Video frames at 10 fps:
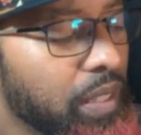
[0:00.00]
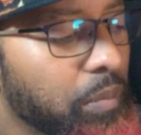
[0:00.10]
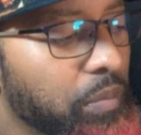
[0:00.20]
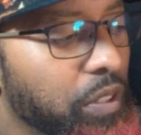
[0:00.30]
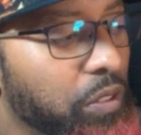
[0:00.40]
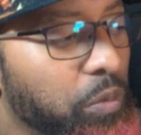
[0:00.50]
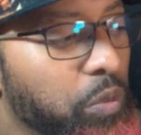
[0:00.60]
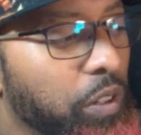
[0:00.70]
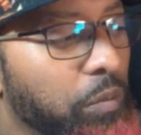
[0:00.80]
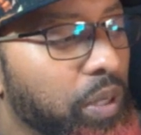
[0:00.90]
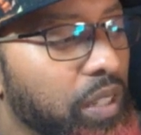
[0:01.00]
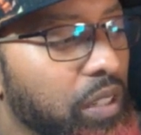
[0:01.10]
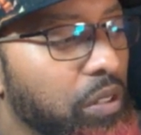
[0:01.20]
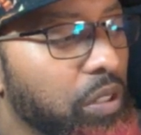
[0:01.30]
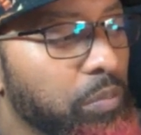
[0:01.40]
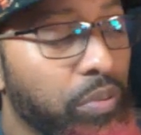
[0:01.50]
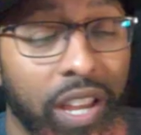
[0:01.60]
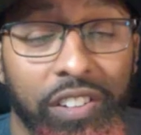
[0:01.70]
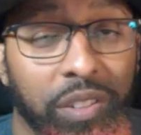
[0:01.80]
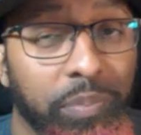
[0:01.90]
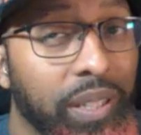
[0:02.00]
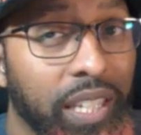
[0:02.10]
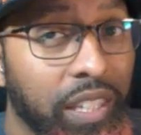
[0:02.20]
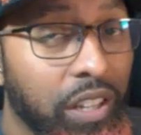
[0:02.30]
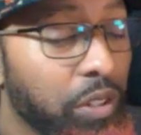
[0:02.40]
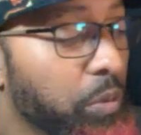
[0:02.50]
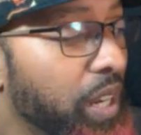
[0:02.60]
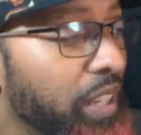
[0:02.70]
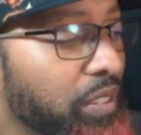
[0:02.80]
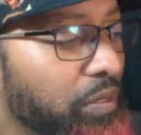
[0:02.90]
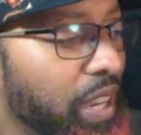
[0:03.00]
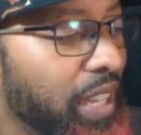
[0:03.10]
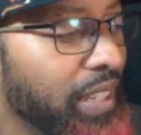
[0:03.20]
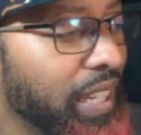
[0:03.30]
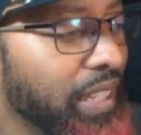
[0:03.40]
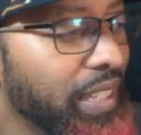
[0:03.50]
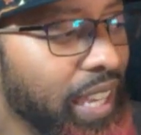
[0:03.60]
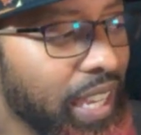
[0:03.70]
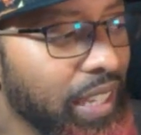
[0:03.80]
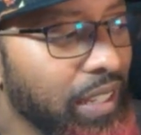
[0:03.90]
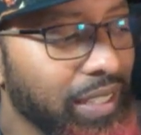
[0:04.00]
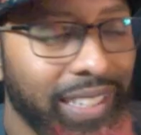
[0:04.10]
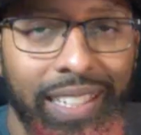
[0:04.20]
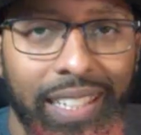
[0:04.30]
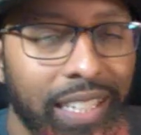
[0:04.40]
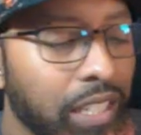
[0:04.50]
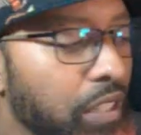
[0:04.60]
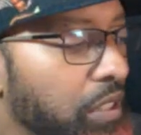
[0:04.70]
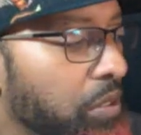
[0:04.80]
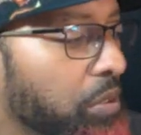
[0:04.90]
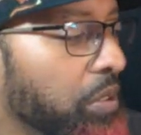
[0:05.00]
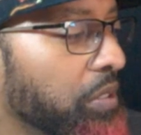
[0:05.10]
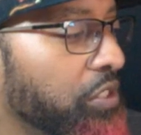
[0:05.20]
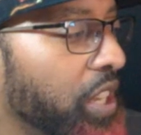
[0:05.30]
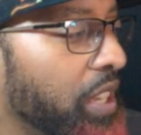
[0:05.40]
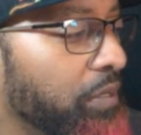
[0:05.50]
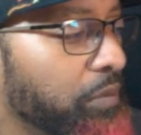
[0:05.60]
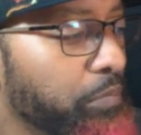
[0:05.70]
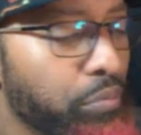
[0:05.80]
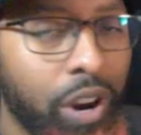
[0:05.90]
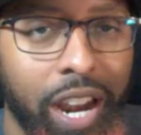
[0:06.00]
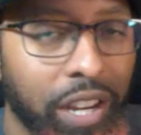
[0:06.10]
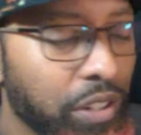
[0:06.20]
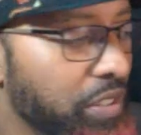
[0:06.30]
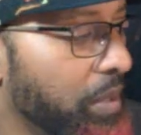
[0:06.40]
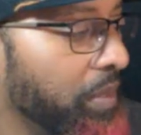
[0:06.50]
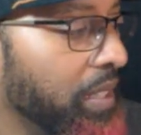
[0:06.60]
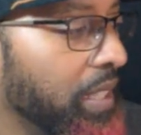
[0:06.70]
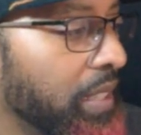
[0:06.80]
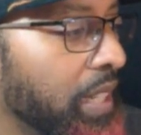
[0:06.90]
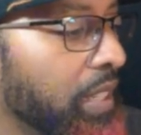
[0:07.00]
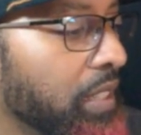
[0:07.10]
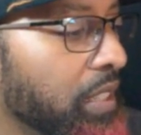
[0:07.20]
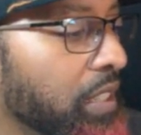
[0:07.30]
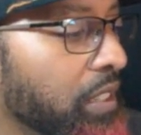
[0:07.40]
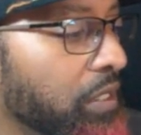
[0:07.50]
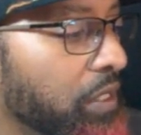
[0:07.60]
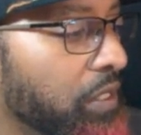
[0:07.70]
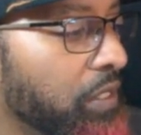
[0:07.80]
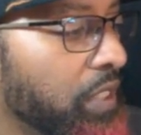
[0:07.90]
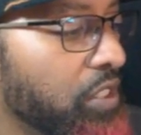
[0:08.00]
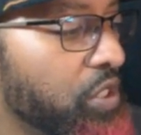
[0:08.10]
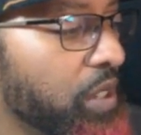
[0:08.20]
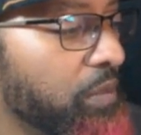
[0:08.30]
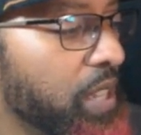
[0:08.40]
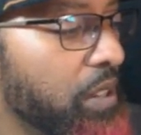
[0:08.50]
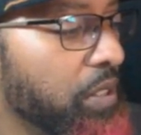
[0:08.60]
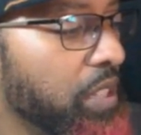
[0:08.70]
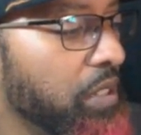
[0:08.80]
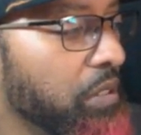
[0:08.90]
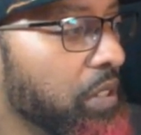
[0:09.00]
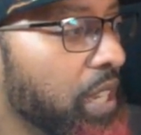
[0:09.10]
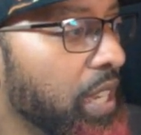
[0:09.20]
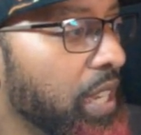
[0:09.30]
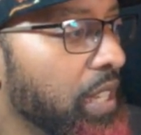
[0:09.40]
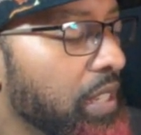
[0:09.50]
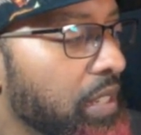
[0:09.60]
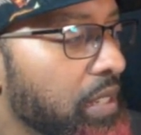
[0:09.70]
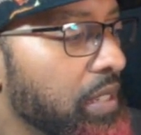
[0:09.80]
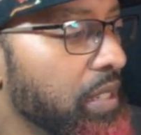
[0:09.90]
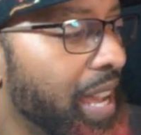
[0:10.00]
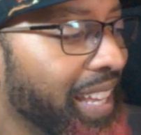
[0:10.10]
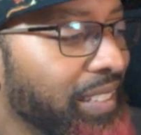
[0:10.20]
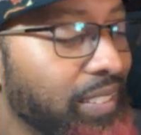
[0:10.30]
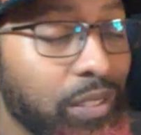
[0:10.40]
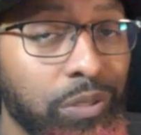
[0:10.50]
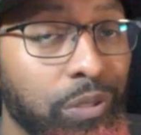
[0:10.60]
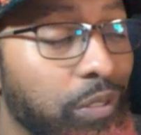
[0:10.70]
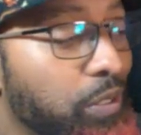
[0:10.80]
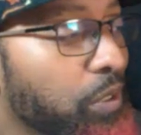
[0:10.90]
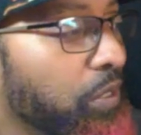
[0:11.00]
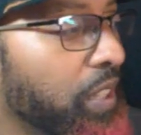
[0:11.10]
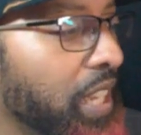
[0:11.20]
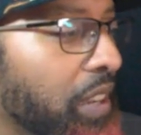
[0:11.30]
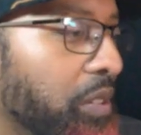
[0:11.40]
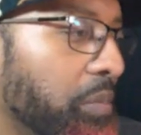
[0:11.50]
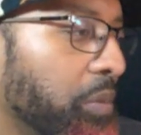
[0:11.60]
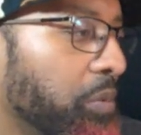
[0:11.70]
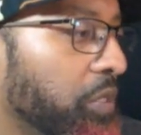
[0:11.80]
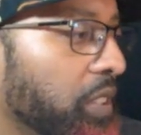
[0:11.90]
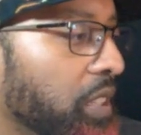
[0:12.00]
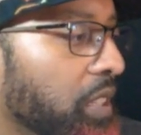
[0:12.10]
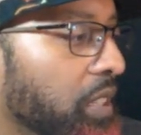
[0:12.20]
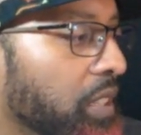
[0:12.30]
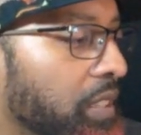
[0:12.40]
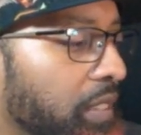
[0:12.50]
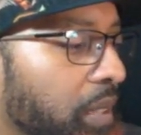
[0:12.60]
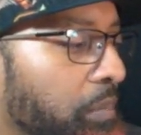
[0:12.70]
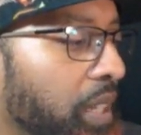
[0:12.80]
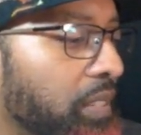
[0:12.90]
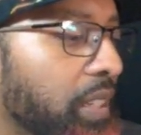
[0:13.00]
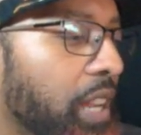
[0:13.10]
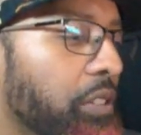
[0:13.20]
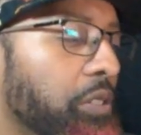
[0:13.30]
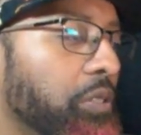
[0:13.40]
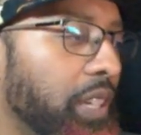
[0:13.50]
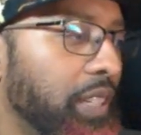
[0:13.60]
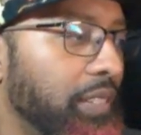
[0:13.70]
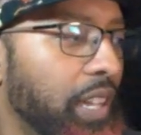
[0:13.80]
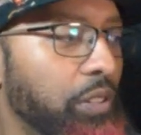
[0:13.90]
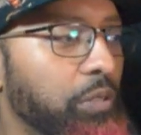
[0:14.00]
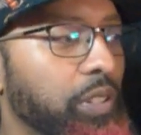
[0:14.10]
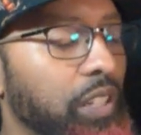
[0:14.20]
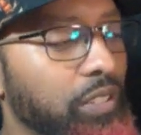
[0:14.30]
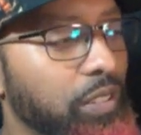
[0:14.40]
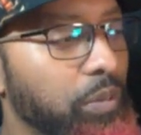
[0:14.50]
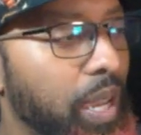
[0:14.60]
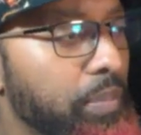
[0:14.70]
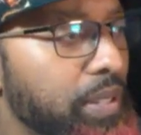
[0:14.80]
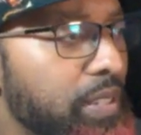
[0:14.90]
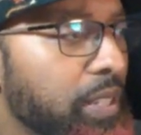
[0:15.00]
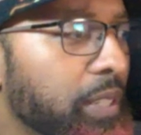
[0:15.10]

This would have been a good Prodigy play otherwise if I had like Kitty here or Jeff Pryor or something like that. Let's just get Jeff down here, and I can still do the Surge thing after, but we'll see. Let's get basic arrow and down over here and see what happens.